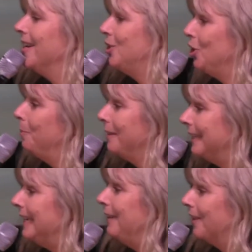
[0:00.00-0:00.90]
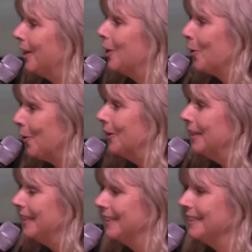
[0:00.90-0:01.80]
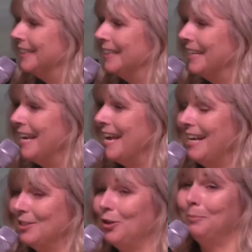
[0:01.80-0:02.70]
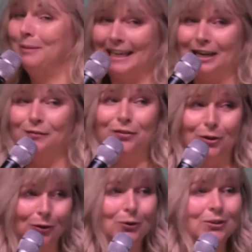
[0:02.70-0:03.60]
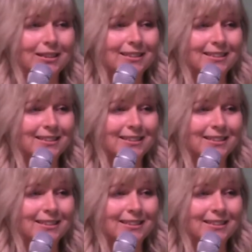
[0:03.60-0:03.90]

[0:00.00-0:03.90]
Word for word: Do you believe that God has got a plan for you